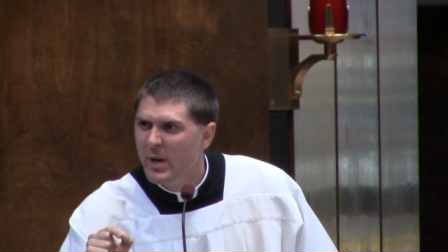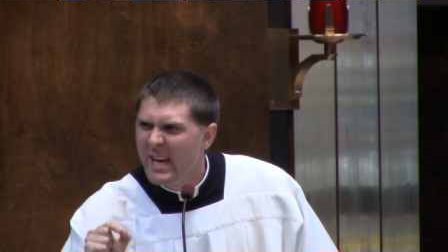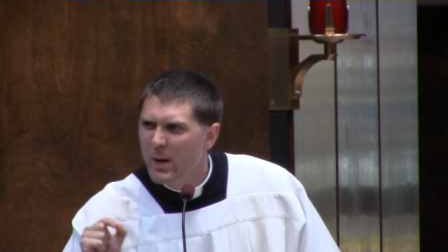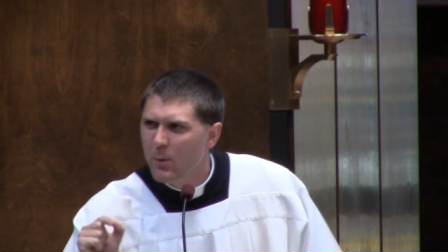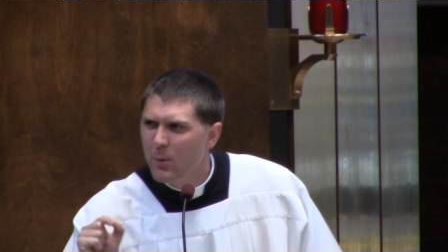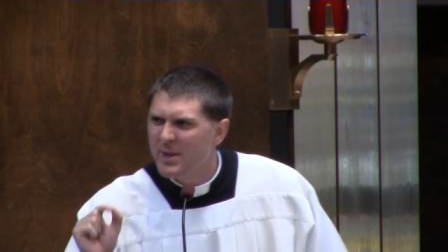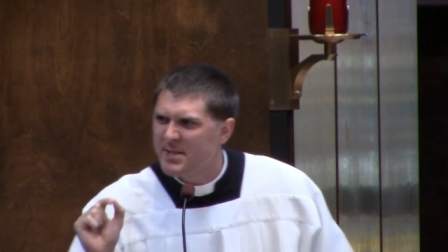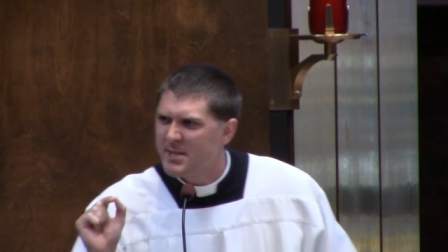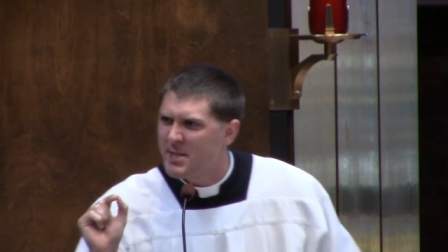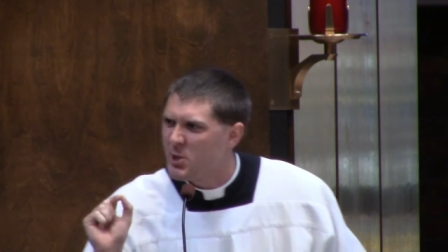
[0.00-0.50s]

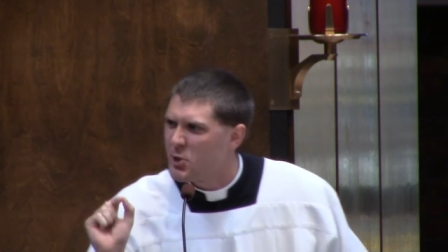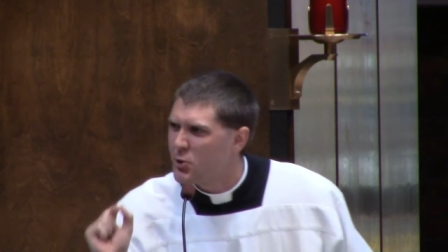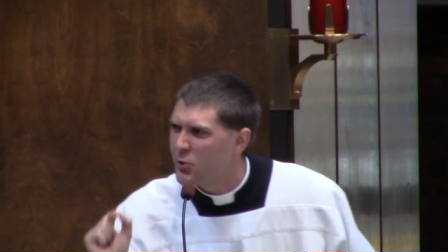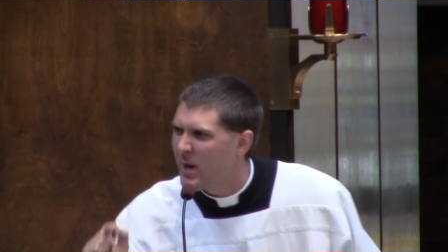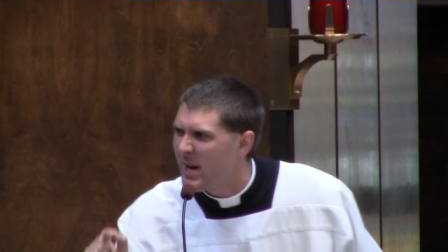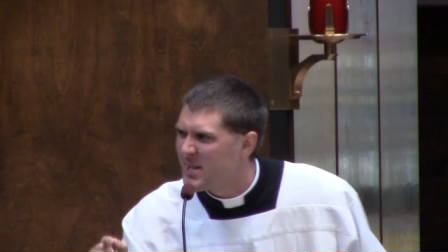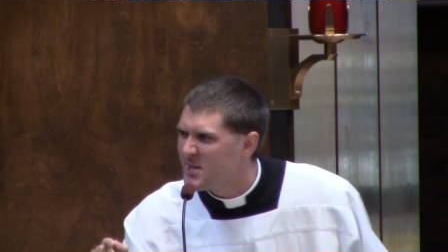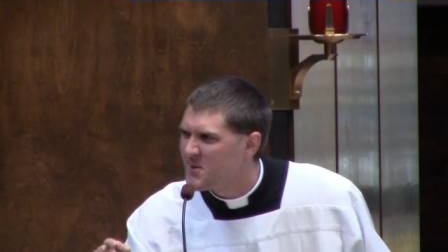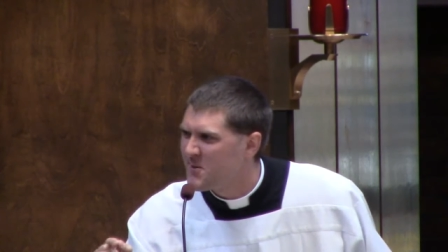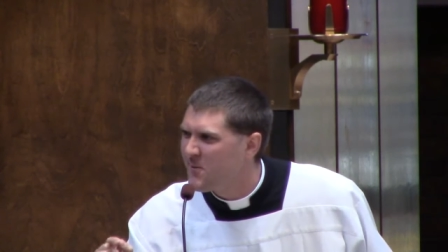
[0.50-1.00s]
He wants to
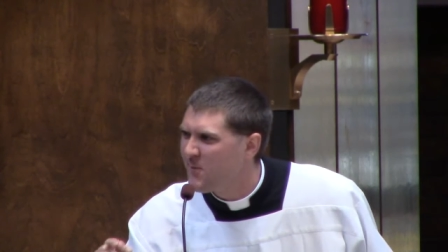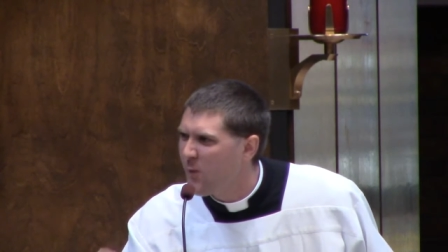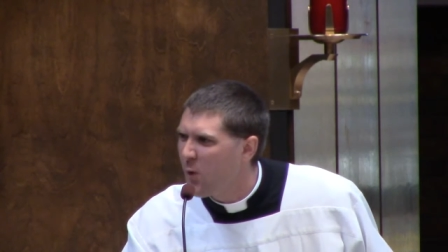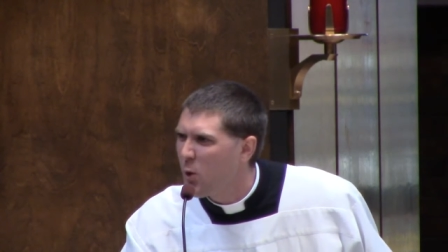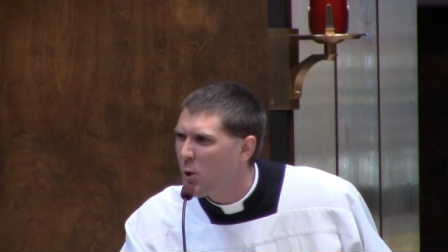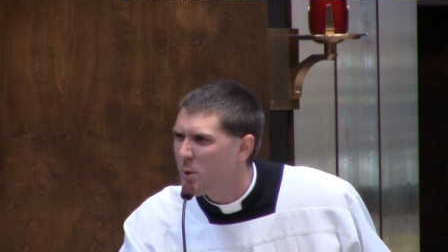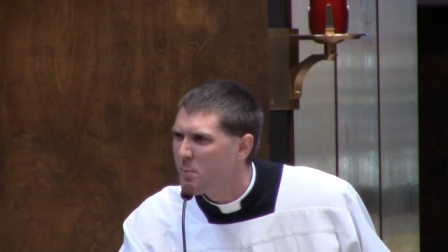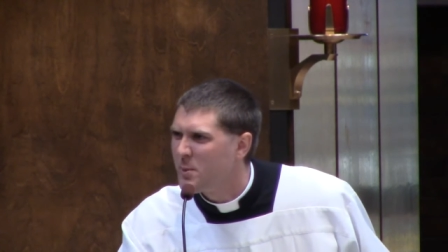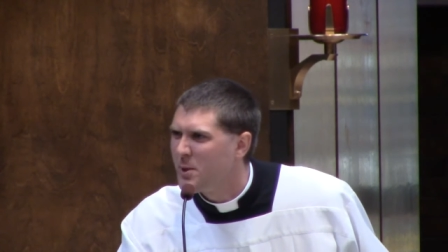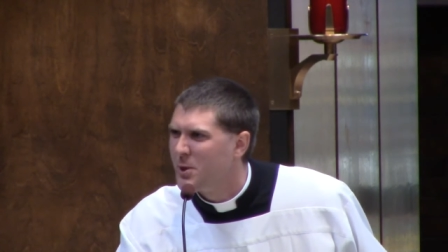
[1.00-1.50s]

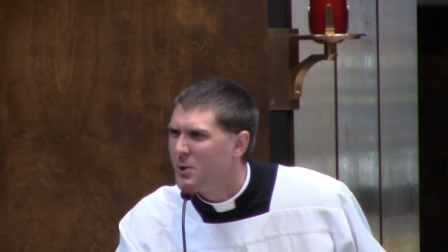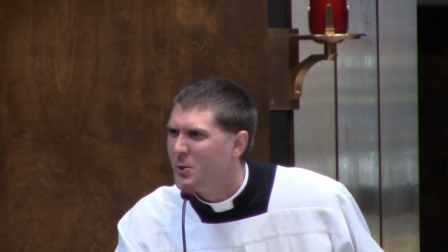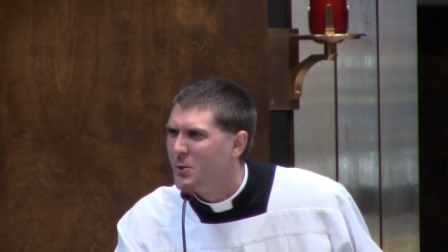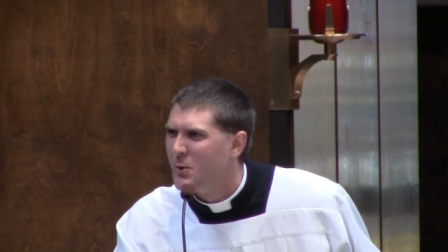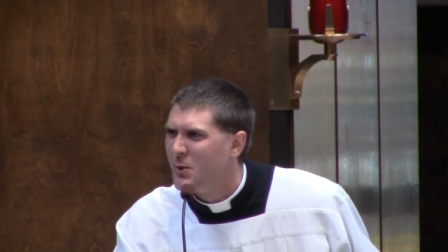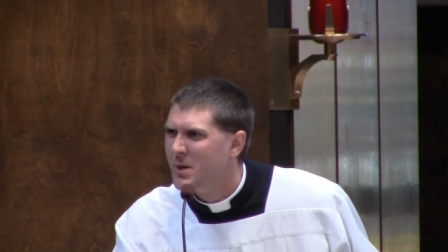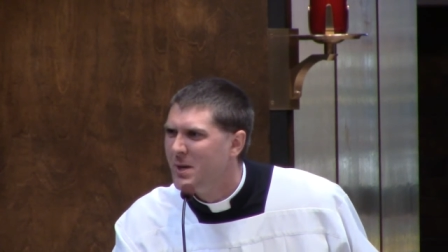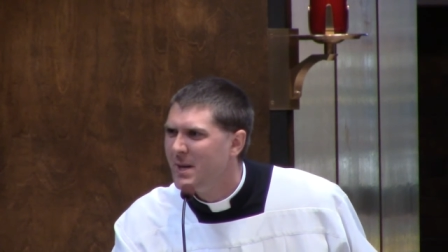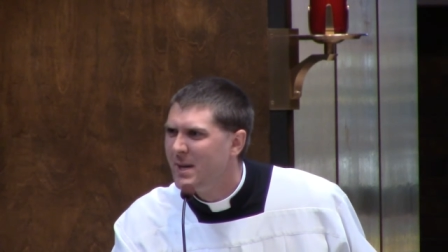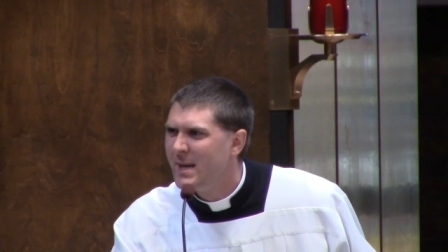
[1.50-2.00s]
transform
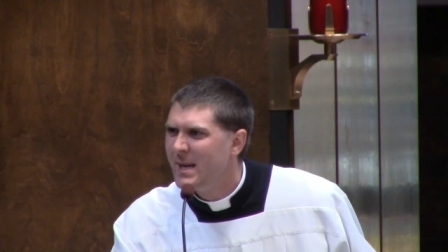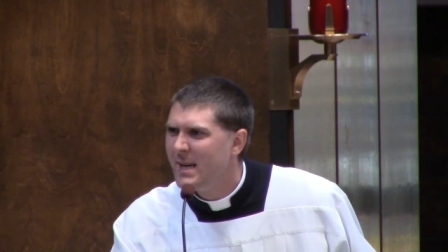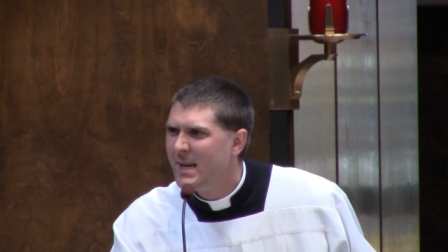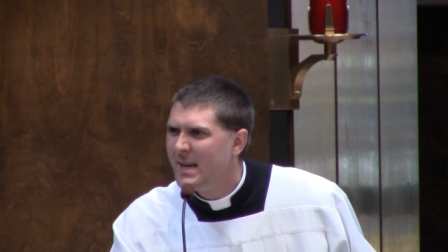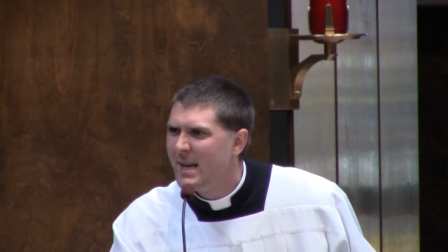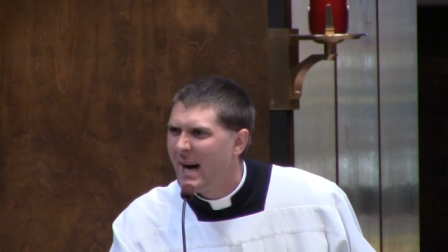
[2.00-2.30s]
you.